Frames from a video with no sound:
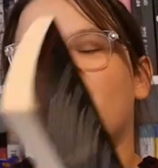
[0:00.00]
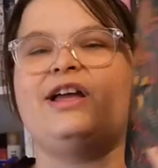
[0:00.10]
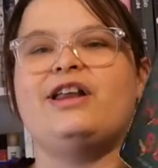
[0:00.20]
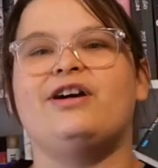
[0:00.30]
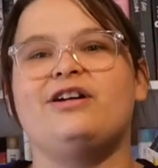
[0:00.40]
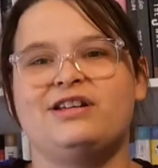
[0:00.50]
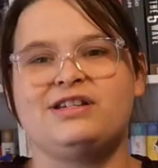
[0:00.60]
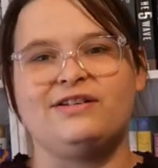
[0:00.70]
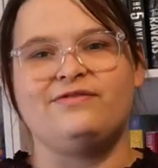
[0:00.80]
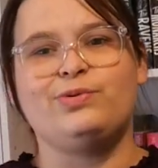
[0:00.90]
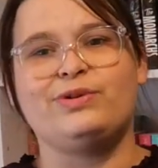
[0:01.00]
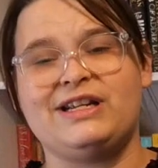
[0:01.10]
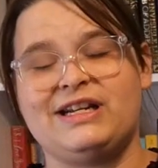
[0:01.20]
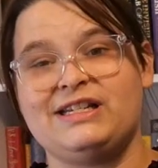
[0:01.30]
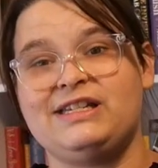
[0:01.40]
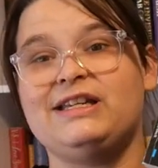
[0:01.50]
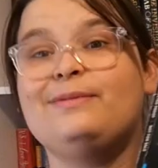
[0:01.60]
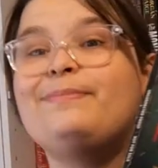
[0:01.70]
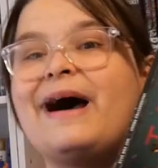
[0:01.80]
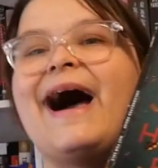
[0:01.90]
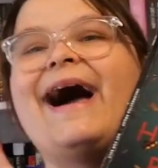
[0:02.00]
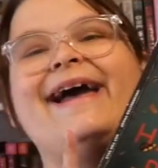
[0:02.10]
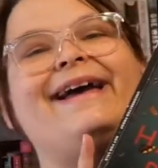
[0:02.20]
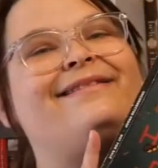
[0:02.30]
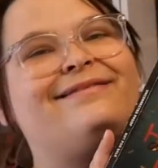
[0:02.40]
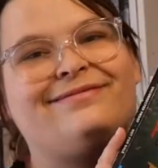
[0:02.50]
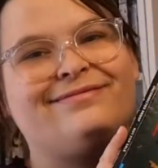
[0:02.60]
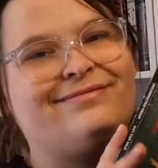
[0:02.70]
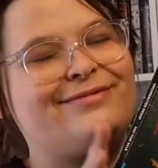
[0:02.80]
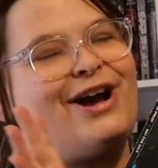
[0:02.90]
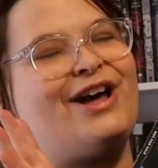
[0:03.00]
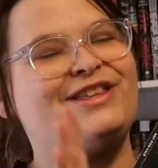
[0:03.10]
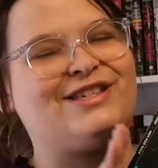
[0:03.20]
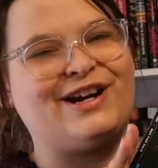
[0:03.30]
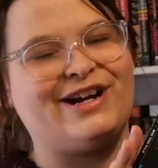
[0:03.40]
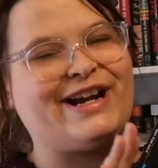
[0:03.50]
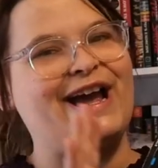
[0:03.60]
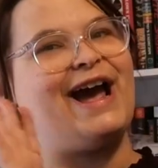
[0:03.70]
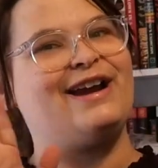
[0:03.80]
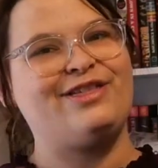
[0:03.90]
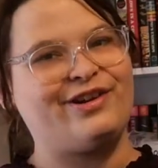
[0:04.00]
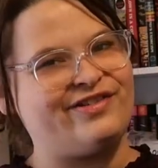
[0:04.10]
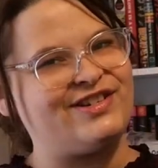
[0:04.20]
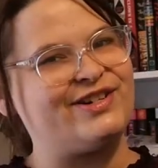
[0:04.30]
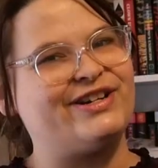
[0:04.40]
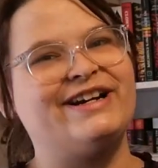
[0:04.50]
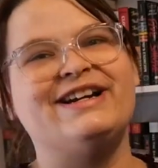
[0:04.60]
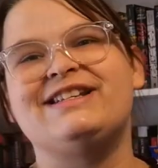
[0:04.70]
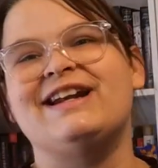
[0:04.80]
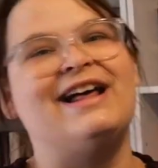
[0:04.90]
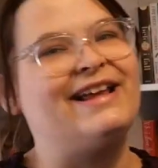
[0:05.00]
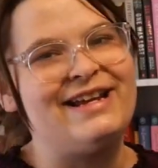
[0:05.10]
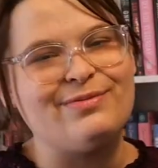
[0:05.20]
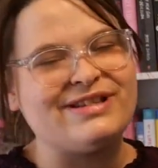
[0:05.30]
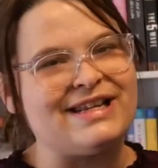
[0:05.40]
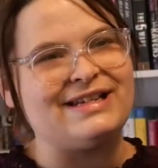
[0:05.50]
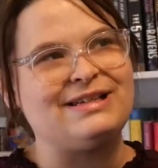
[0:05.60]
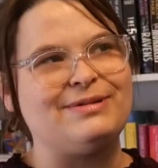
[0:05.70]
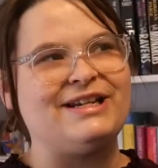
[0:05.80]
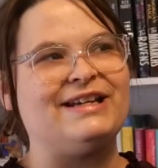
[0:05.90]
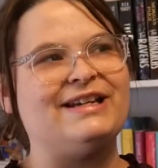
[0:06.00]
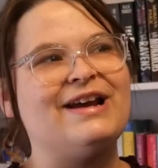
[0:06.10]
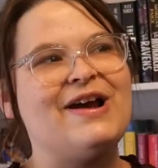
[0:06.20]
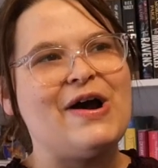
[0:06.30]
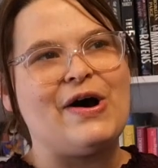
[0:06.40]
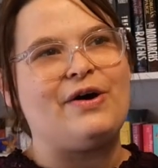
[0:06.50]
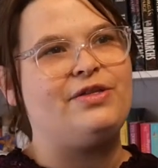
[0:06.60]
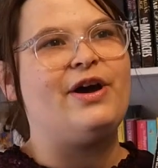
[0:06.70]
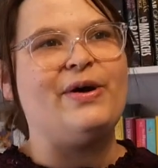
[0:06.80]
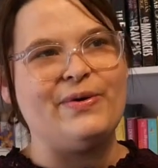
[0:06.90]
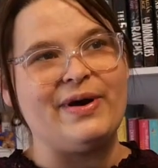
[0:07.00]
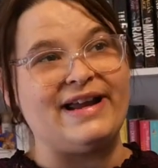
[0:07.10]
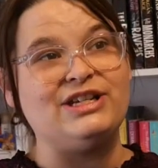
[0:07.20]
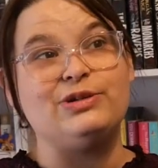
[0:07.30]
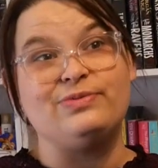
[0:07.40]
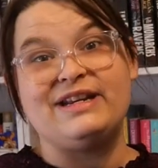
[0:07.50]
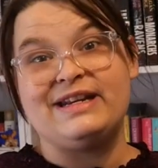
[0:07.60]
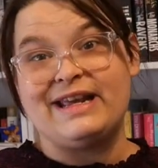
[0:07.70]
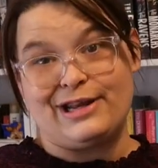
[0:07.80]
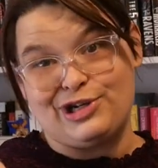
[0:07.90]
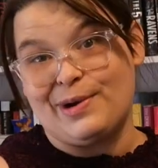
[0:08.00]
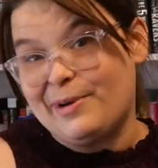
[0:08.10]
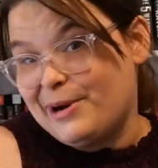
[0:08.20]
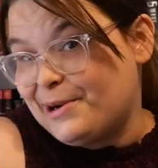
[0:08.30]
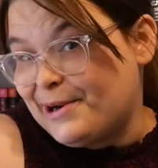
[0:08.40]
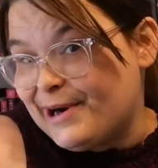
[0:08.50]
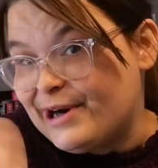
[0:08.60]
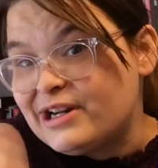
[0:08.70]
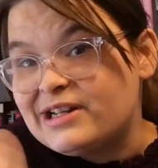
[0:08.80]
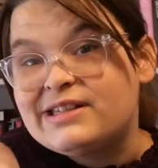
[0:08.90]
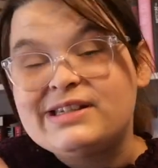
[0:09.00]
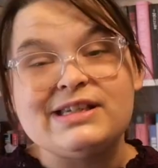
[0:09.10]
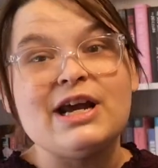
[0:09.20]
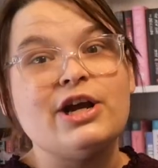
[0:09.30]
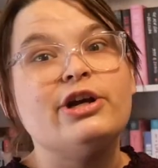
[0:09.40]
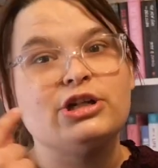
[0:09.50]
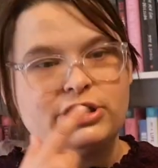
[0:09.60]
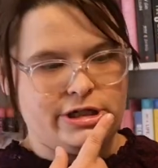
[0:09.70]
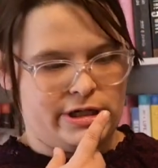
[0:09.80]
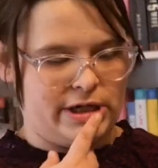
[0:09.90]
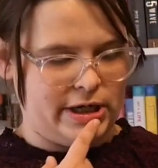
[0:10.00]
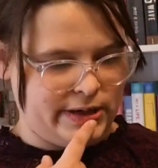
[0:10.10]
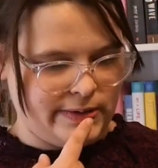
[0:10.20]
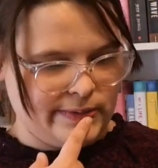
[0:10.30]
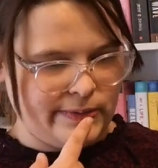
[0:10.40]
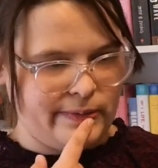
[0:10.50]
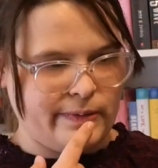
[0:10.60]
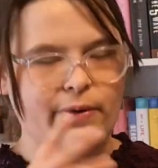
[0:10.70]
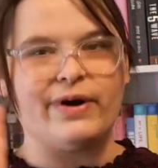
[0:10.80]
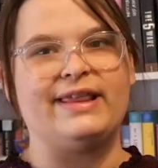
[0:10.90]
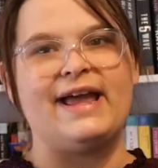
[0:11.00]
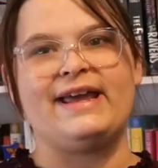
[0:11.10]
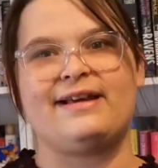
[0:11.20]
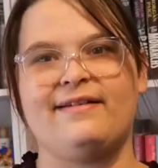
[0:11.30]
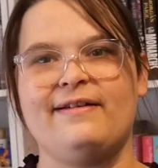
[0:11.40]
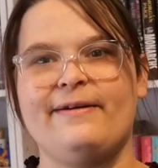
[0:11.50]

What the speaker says: in August of 2019, but I got this ARC at a thrift store. It's not like it was sent to me, although I do need to catch up on ARCs too, or like